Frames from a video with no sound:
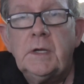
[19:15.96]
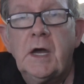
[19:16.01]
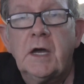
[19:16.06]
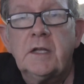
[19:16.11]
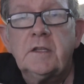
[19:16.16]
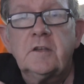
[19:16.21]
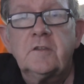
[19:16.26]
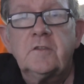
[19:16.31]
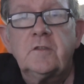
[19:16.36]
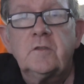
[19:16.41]

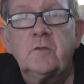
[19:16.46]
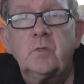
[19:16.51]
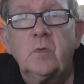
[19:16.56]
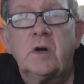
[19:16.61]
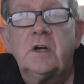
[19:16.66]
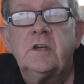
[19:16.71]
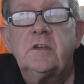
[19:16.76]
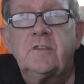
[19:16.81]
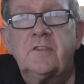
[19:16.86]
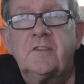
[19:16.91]
And this is
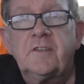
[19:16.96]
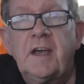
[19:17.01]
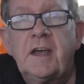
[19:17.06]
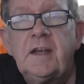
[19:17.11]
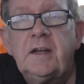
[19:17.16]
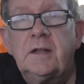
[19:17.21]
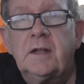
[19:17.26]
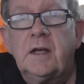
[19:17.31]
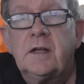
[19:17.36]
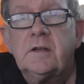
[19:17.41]
why
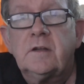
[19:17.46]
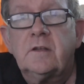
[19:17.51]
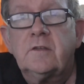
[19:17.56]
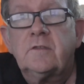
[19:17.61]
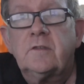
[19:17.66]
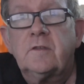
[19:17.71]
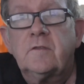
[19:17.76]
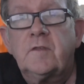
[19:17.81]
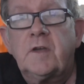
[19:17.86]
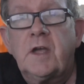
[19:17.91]

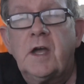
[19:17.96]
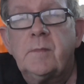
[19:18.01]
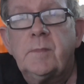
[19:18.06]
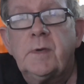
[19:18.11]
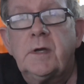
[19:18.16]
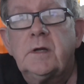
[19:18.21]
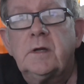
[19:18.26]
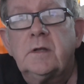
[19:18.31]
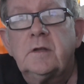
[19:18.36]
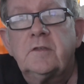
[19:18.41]
Saatlanders have come
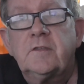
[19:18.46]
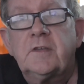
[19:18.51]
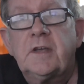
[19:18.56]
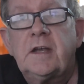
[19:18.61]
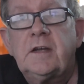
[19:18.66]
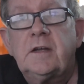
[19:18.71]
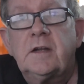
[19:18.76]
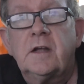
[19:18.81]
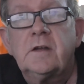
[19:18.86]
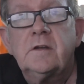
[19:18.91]
in, and
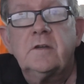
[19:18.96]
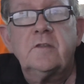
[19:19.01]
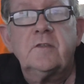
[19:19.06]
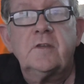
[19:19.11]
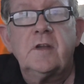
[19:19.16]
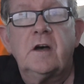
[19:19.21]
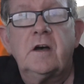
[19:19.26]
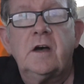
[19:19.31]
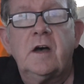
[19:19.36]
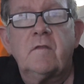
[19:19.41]
Saatlanders
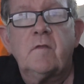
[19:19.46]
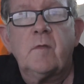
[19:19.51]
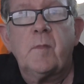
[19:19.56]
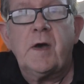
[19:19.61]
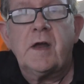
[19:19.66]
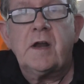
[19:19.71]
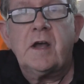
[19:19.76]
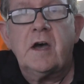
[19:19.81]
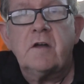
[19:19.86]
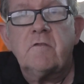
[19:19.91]
now have
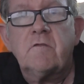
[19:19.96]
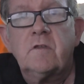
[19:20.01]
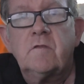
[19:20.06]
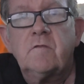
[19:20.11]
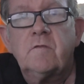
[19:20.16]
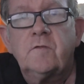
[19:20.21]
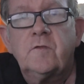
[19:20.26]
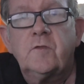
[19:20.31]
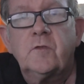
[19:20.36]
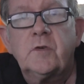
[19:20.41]
about
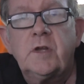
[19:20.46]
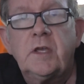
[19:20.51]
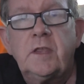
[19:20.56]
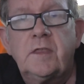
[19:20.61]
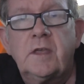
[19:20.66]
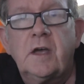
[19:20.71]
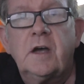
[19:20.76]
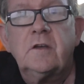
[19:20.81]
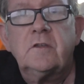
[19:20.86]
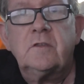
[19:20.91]

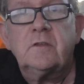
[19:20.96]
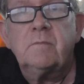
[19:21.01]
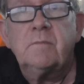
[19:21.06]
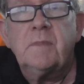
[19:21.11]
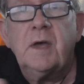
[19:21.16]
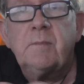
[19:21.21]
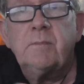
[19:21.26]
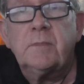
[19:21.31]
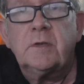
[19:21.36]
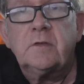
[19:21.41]
140,000
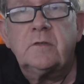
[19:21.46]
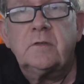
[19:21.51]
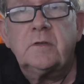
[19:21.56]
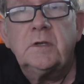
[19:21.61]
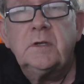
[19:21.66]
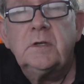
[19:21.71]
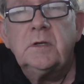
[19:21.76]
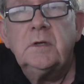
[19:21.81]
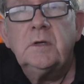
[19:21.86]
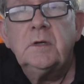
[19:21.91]
members,
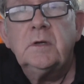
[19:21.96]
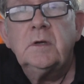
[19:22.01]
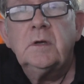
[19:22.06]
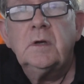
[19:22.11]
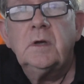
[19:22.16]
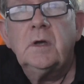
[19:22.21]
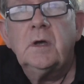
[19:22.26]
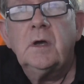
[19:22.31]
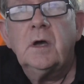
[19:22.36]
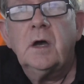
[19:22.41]

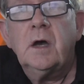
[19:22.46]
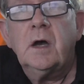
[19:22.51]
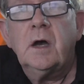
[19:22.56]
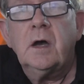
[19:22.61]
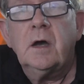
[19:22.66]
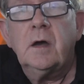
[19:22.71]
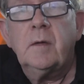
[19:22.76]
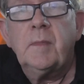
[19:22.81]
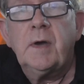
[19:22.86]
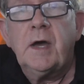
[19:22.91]

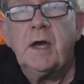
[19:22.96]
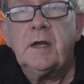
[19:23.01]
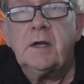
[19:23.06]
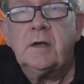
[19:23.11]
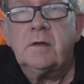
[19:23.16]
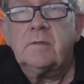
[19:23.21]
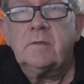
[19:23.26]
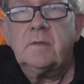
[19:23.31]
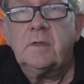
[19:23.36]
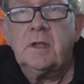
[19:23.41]

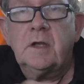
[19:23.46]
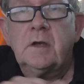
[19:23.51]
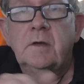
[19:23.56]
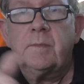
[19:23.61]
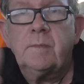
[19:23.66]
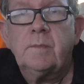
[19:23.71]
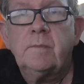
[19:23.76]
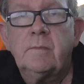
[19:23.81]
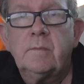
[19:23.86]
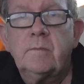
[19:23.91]
and
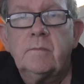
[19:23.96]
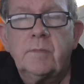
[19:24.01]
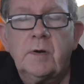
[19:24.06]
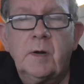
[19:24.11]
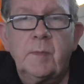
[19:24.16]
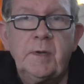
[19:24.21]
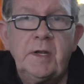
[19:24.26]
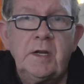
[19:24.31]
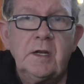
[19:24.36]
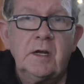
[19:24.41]
they're
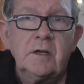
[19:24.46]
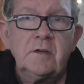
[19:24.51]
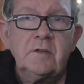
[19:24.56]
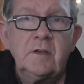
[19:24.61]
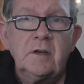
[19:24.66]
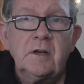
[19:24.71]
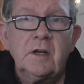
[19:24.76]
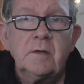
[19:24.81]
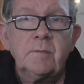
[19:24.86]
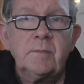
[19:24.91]
probably
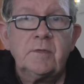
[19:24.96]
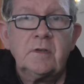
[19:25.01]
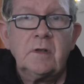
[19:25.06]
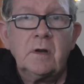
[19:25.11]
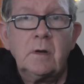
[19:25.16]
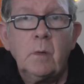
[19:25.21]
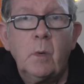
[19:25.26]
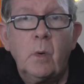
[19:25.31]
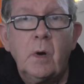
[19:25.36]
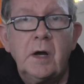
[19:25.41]

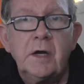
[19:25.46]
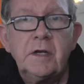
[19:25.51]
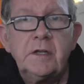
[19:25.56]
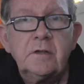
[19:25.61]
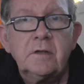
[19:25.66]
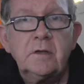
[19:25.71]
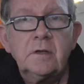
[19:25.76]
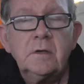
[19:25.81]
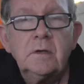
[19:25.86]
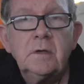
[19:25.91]
99% white,